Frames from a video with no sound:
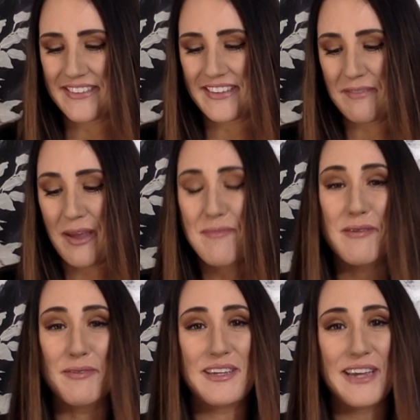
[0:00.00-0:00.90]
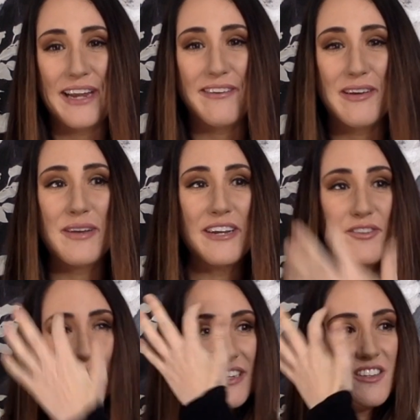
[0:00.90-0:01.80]
They make me really angry, but I
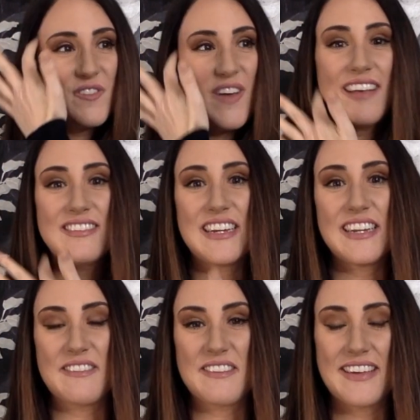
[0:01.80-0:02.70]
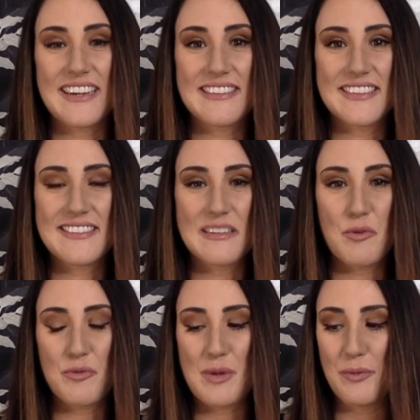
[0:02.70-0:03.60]
do think it's fascinating that they exist and
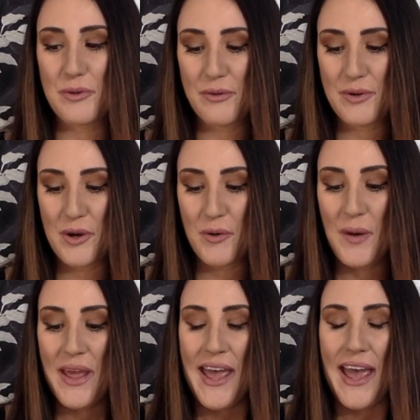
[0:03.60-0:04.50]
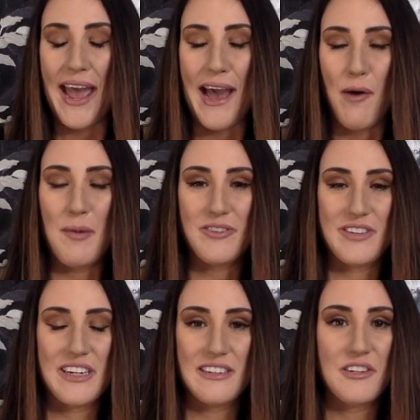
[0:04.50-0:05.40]
most people don't know how much
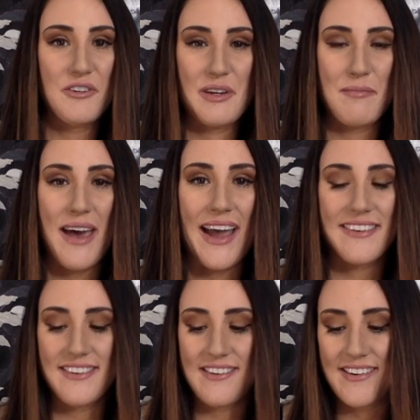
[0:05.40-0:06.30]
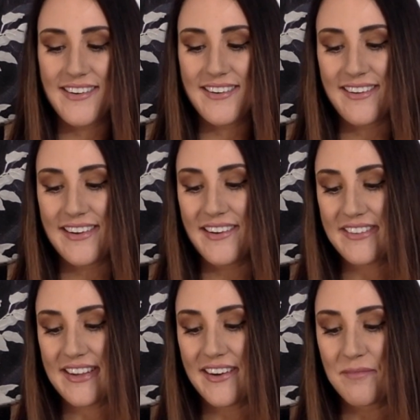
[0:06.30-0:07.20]
they continue to impact our
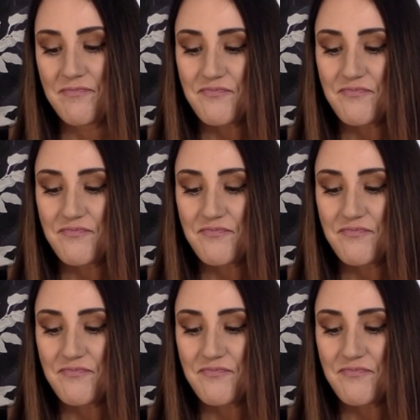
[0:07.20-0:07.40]
healthcare.